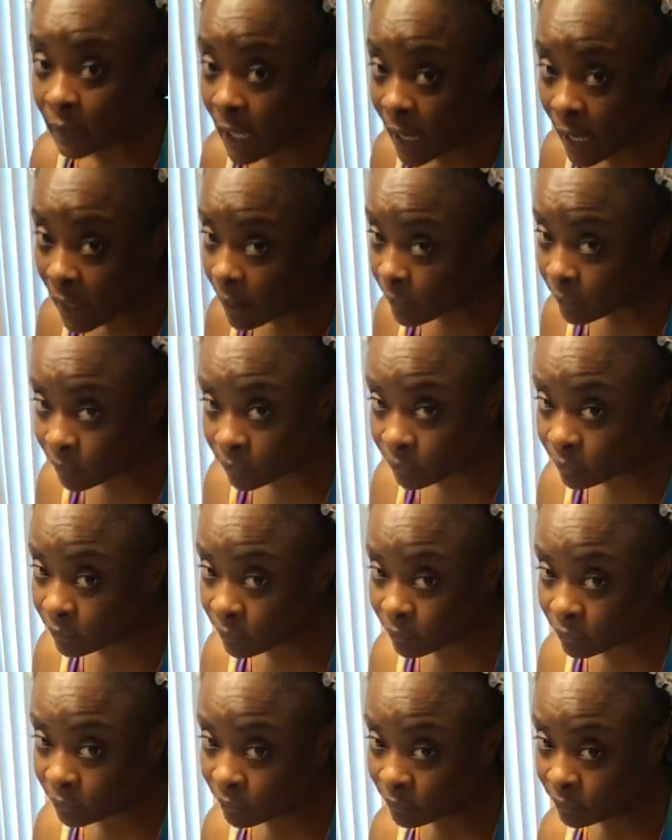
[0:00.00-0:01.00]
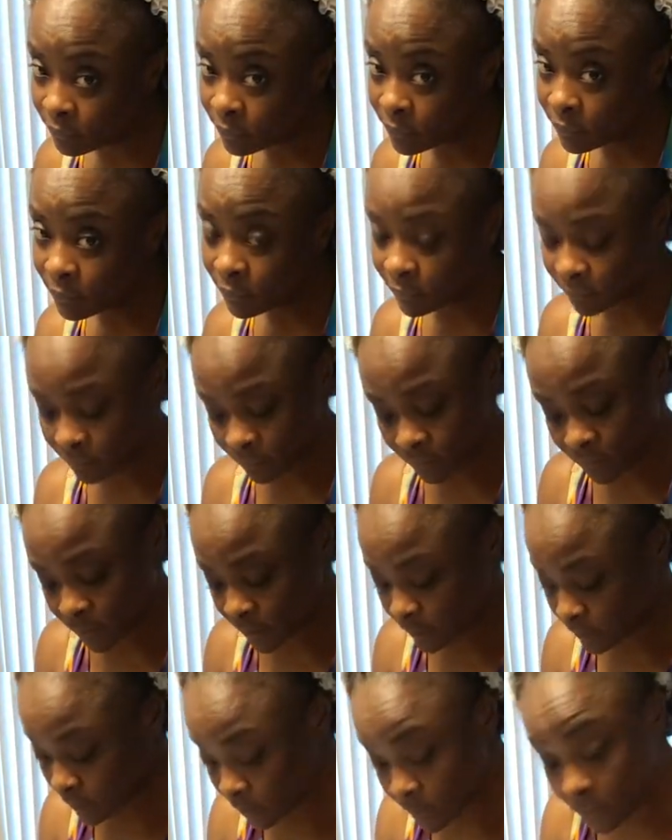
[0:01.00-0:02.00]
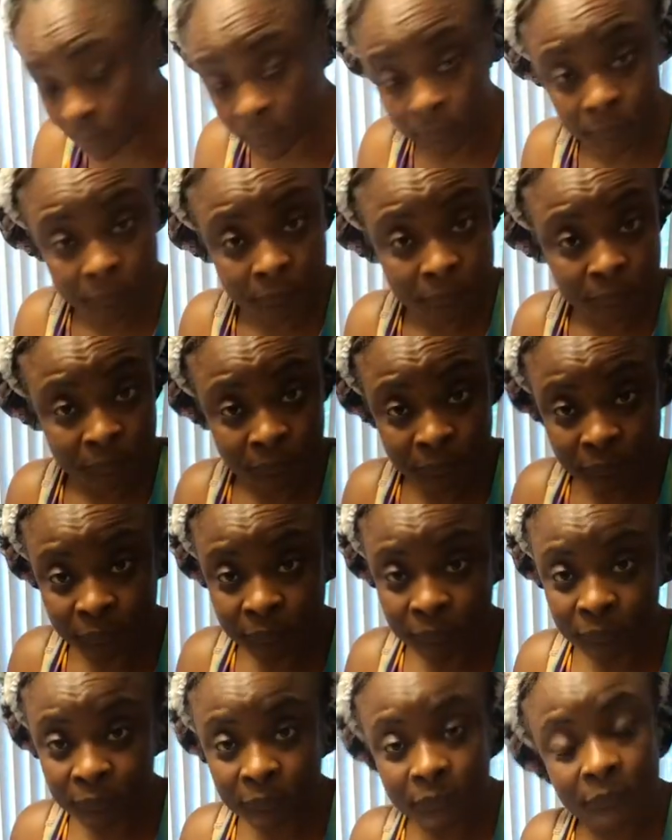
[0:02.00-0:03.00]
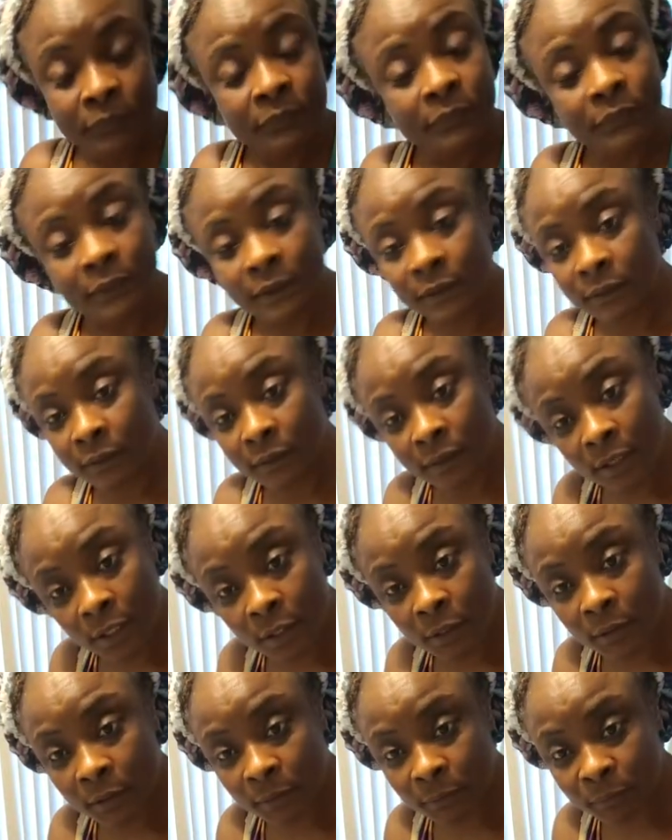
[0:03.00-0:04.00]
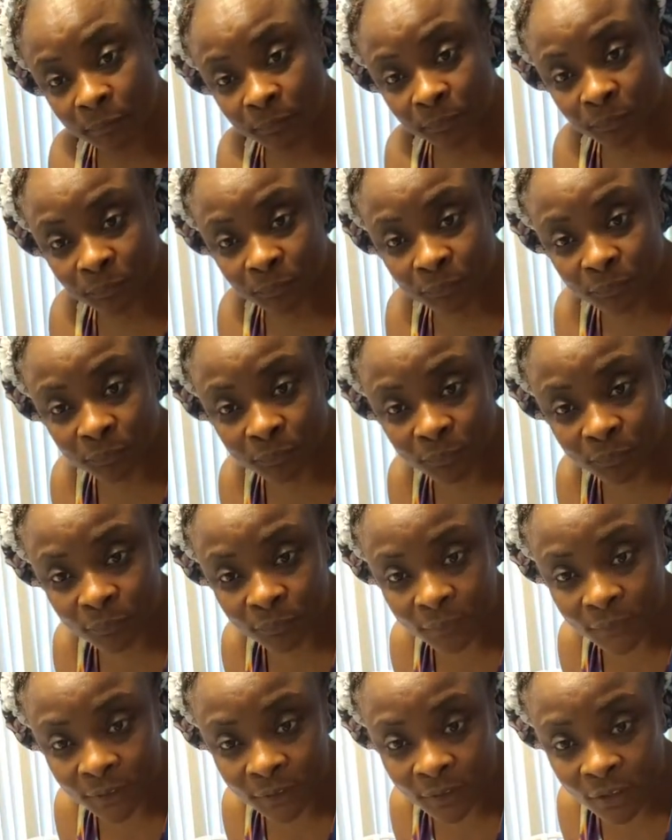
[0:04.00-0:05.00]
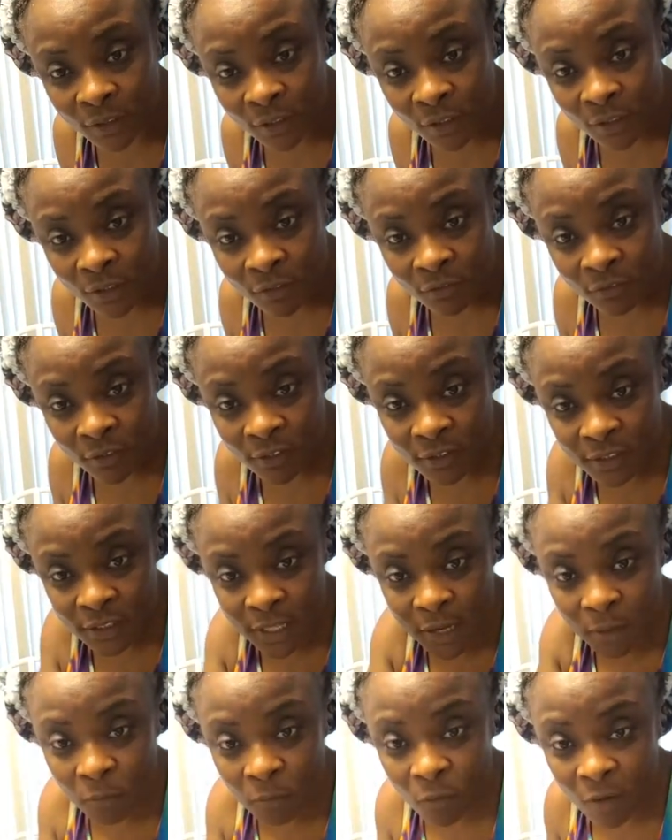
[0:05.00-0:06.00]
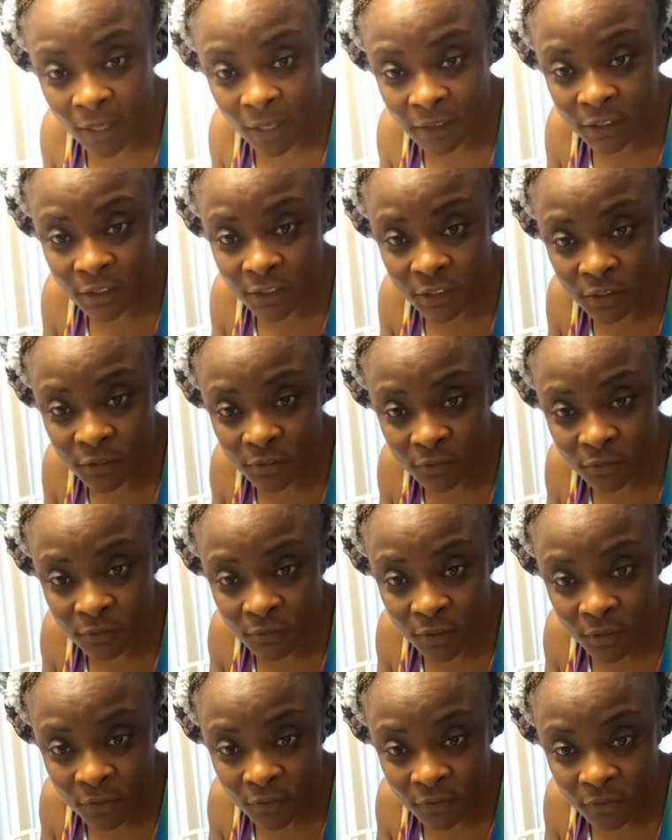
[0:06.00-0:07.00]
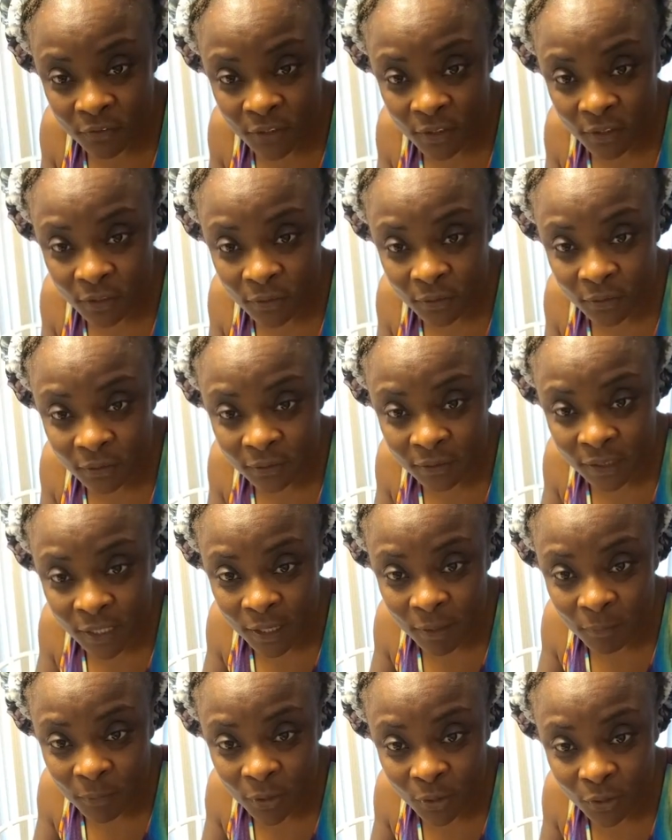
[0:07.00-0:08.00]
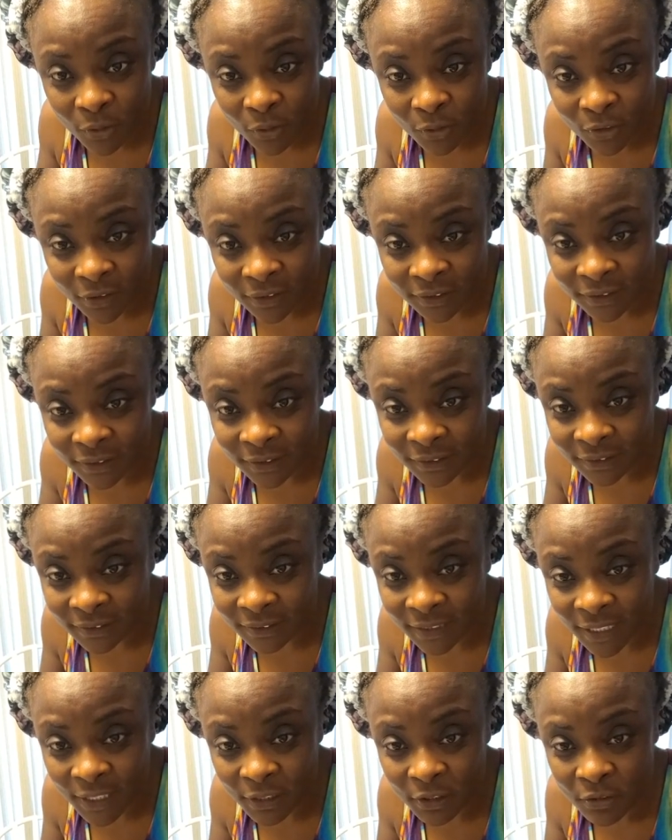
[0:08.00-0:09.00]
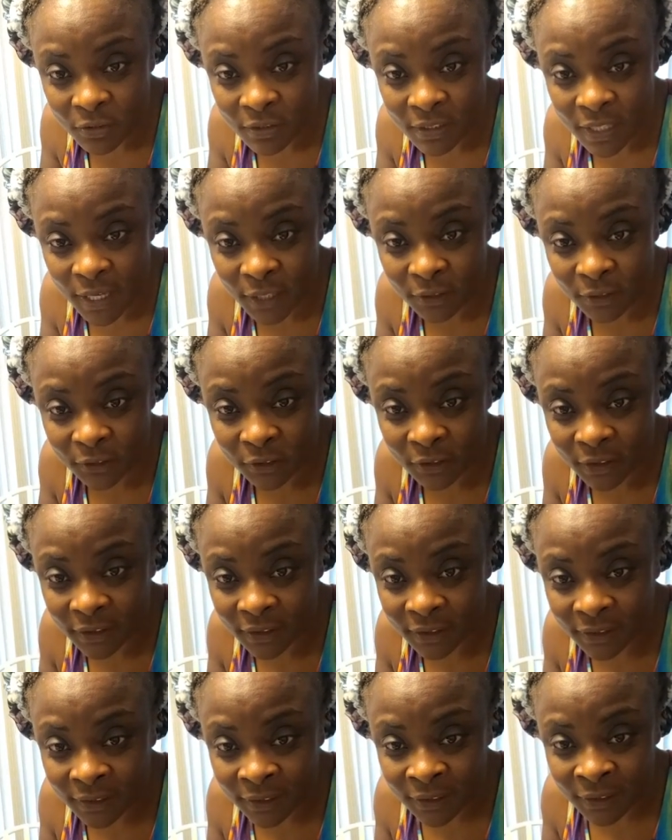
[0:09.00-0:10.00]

I mm girl. Girl. First time watching you your videos, I'm hooked. Thank you, Sandra.